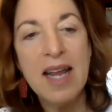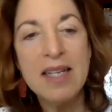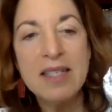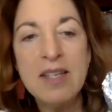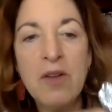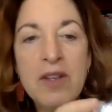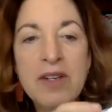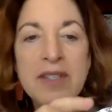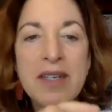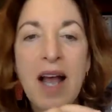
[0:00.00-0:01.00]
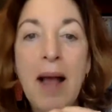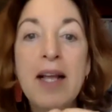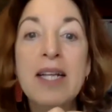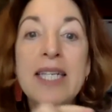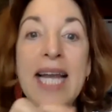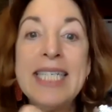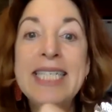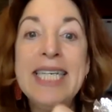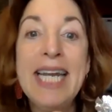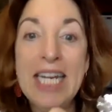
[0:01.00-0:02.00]
So there's
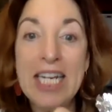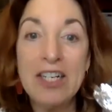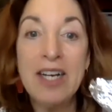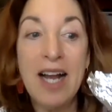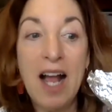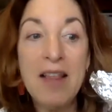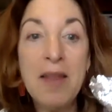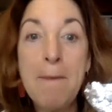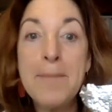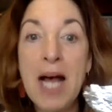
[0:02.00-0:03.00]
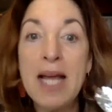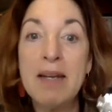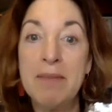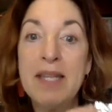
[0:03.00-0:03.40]
collected air on the bottom,